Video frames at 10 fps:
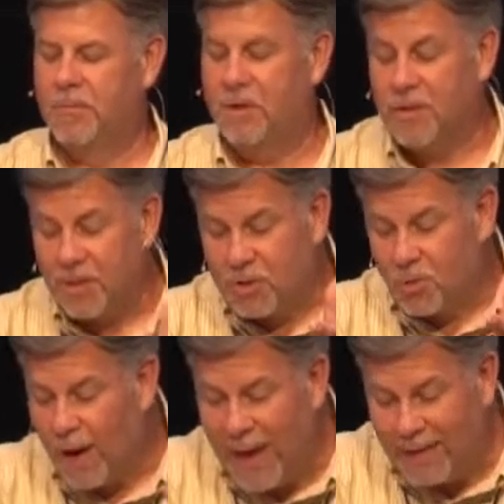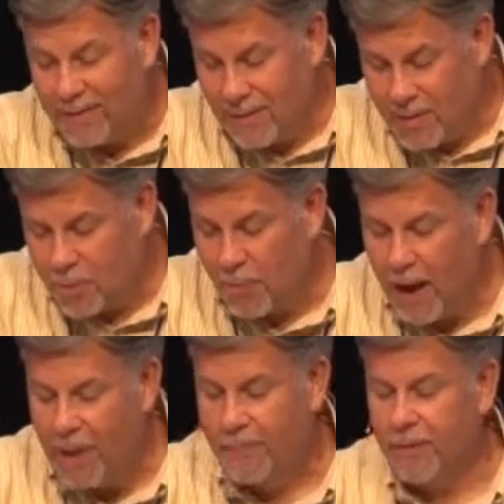because it is right and it is
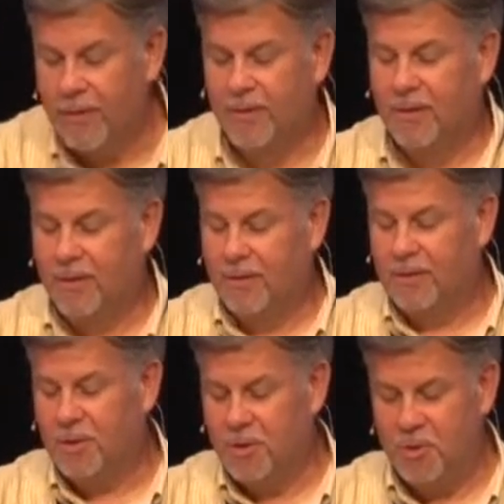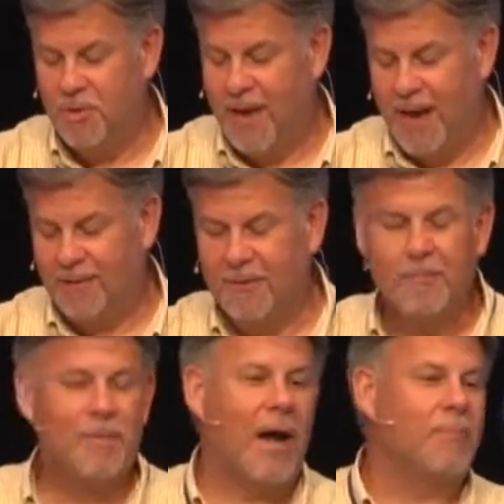proper to do that.
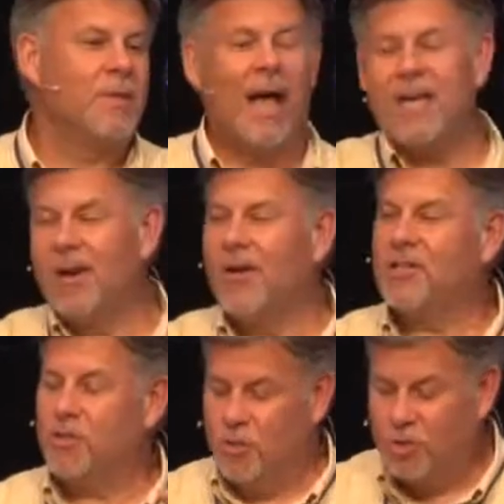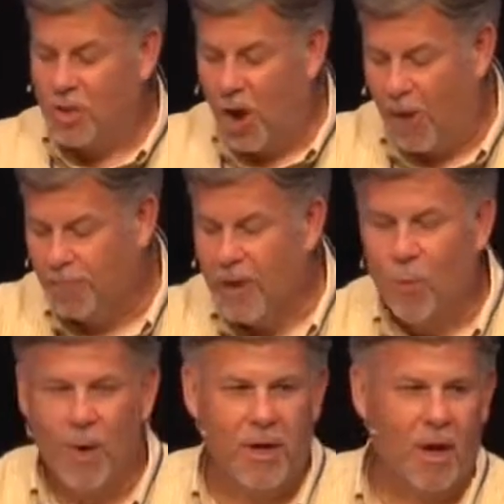Now, I carry us through Psalm
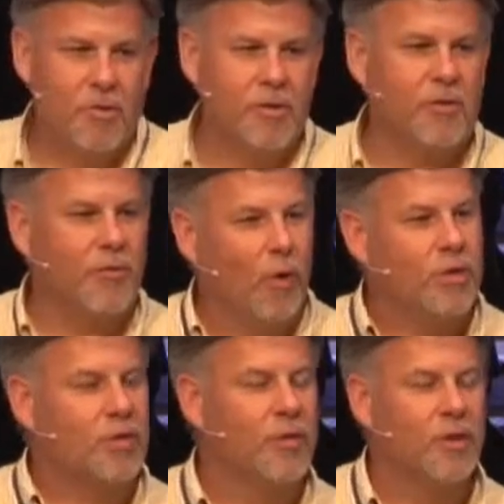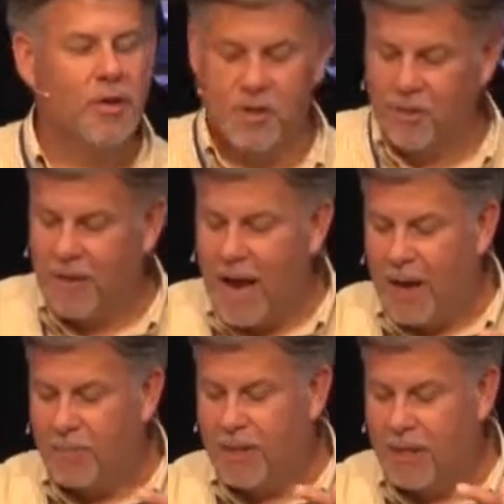100 to focus on the goodness of
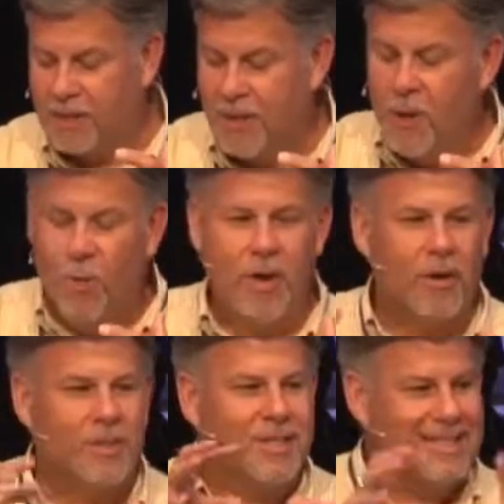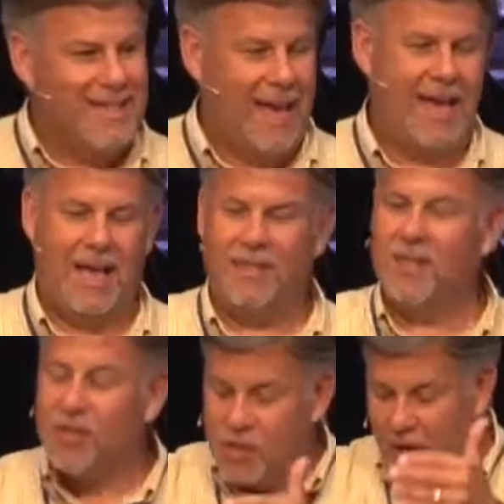God because we are today,
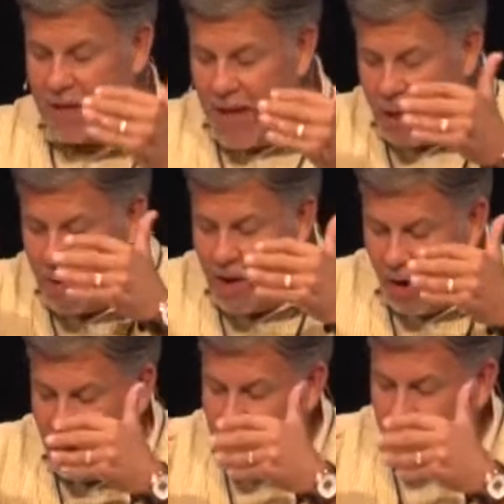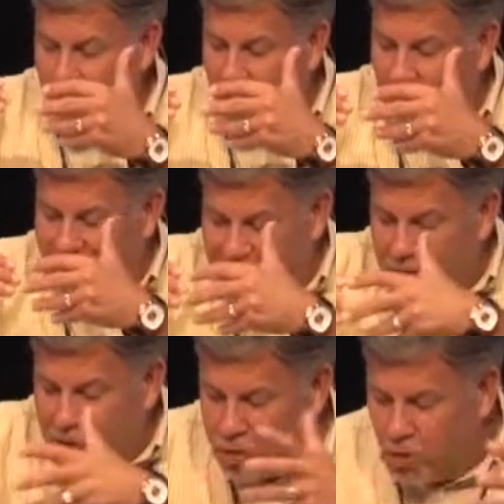this Sunday, we are, we are
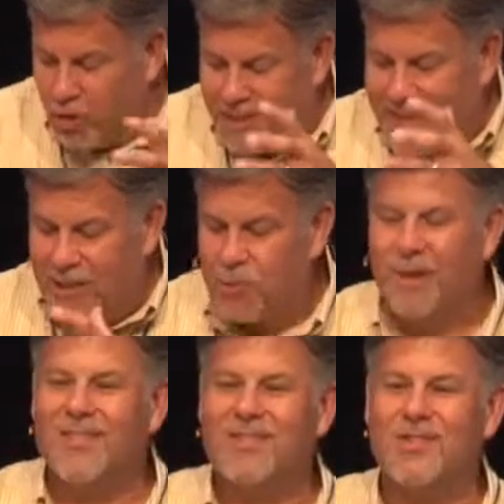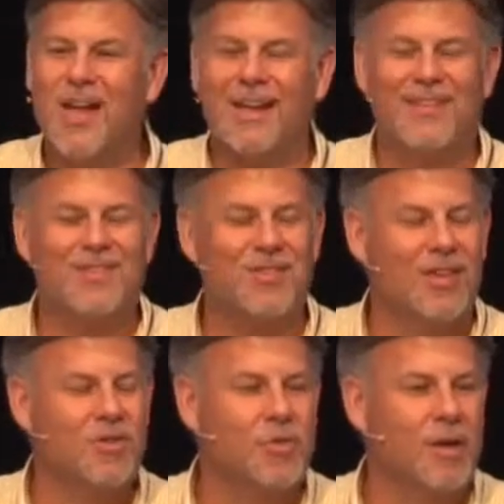as a church entering the second
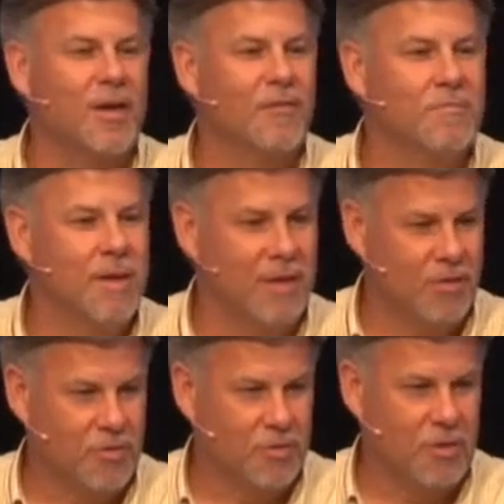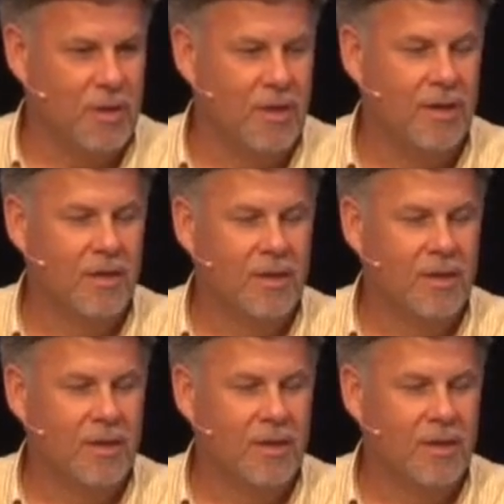century of ministry